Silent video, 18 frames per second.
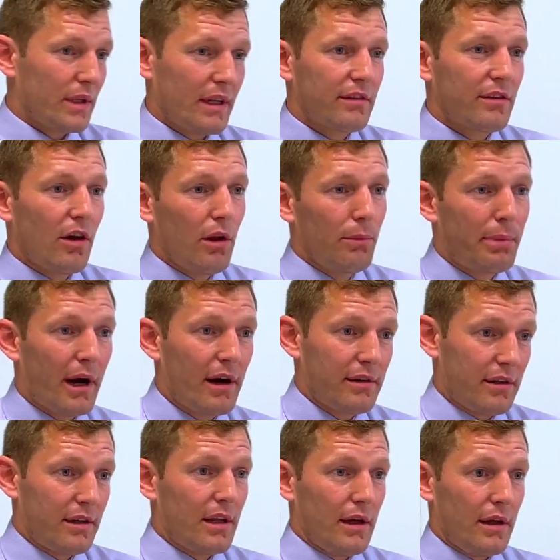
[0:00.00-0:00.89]
No, that's
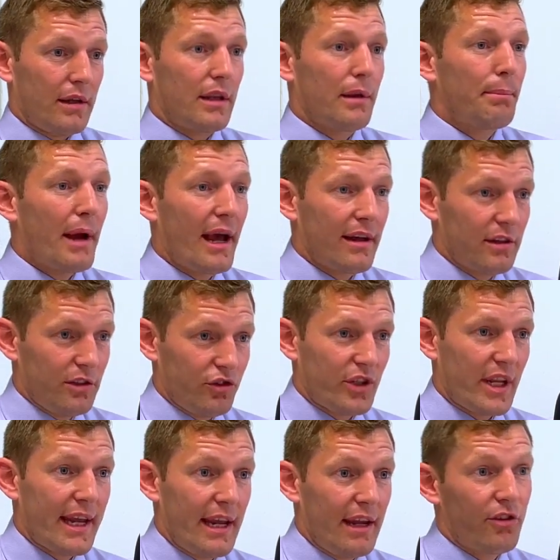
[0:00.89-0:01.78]
all part of the
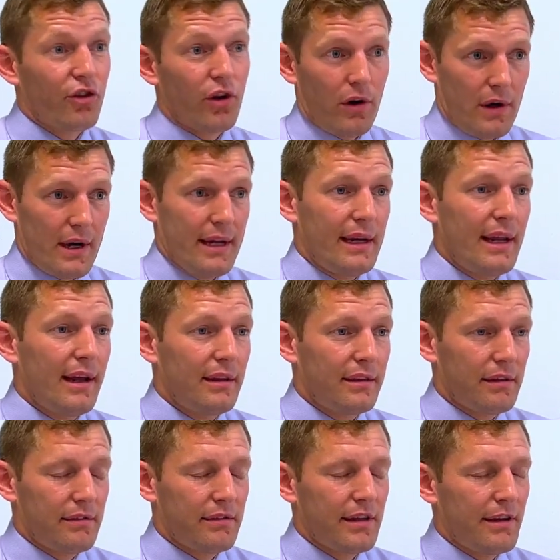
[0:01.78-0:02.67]
package, the HR
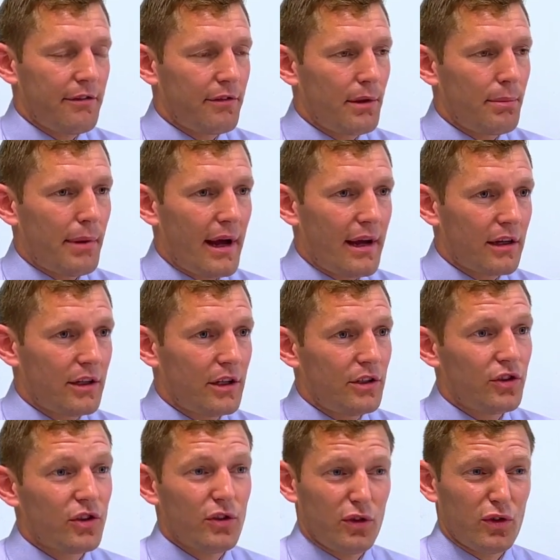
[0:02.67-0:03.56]
and health and safety
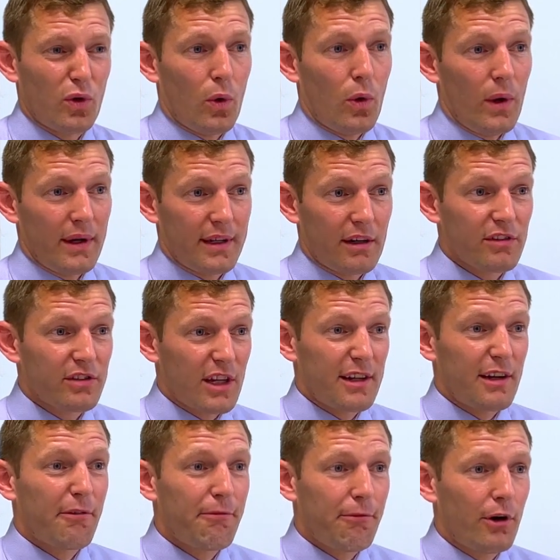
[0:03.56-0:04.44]
package. So
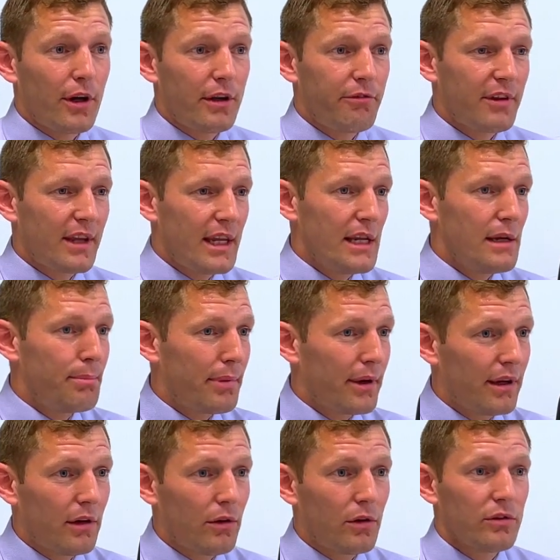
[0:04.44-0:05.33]
there's kind of 5
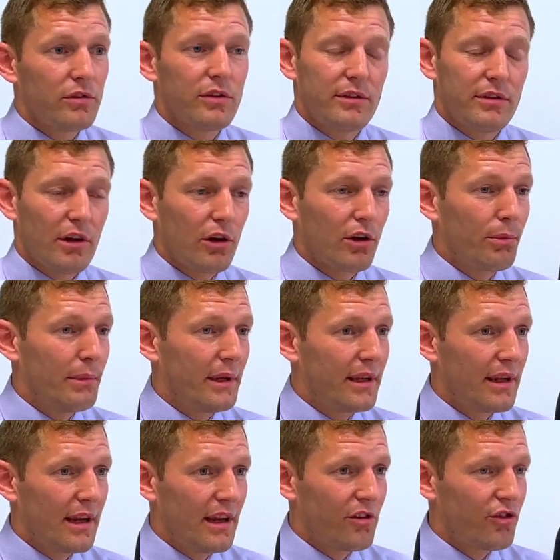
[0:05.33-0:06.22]
key pillars:
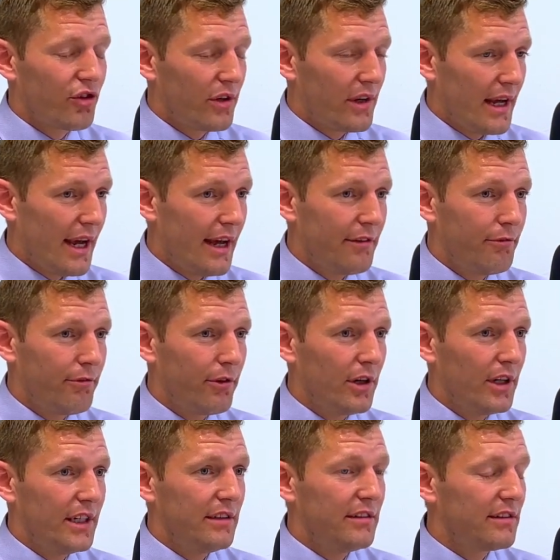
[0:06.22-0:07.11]
documentation,
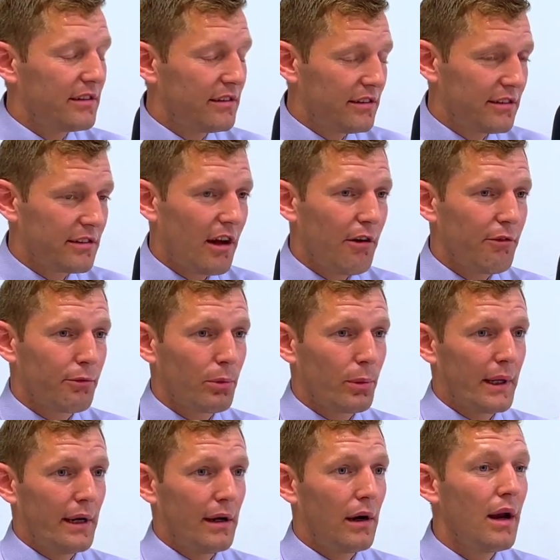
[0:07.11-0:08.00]
advice,
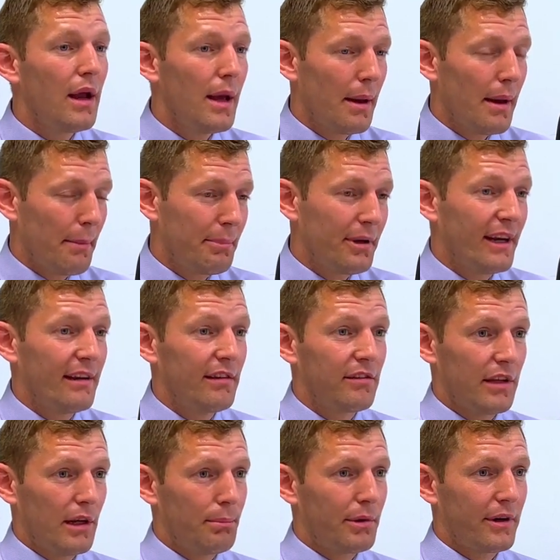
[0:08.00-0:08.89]
software,
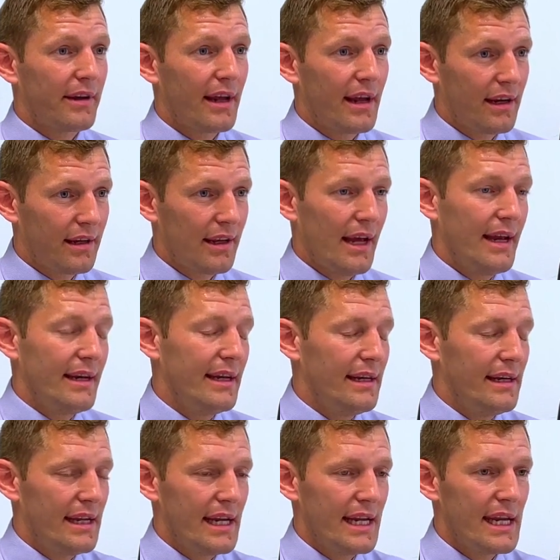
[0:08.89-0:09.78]
Peninsula Protect,
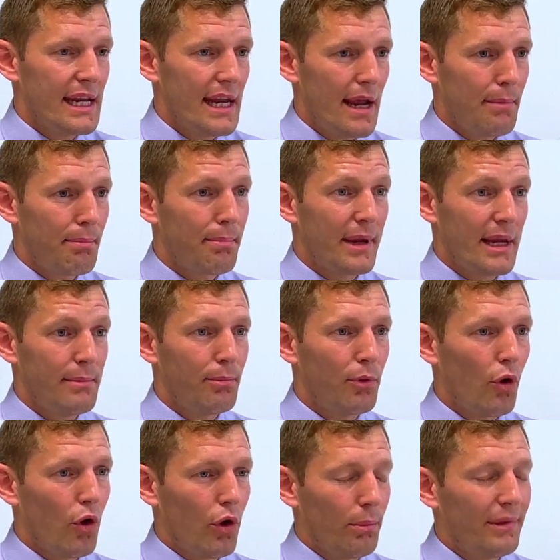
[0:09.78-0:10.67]
and then the
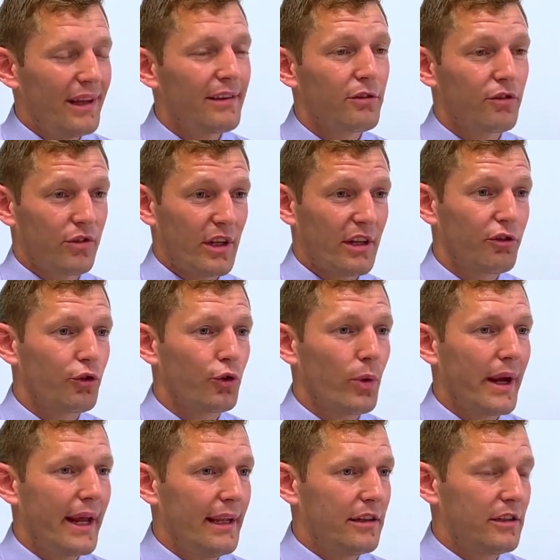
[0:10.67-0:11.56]
EAP program.
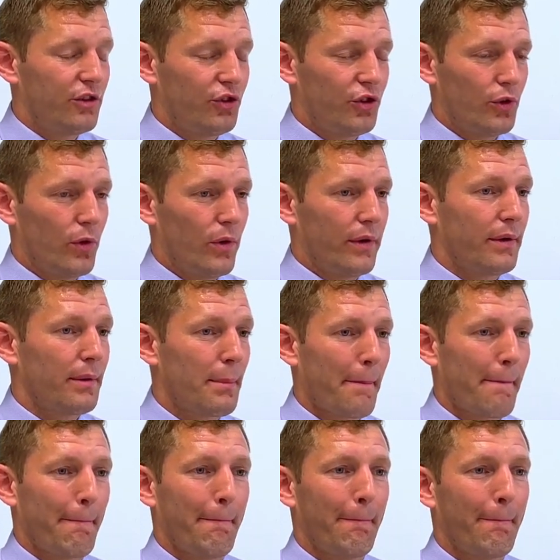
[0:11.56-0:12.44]
That's through Health
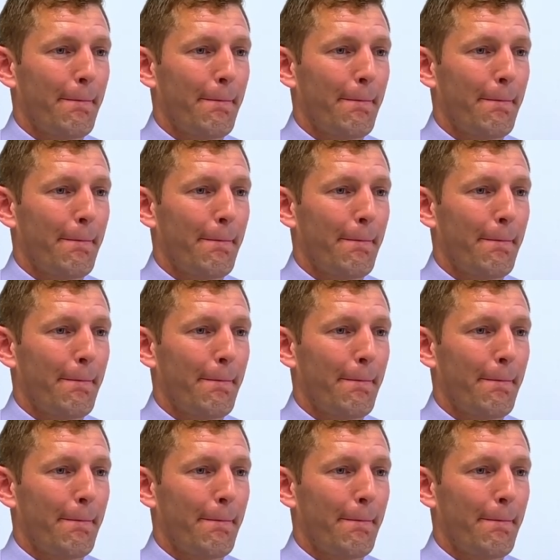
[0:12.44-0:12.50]
Assured.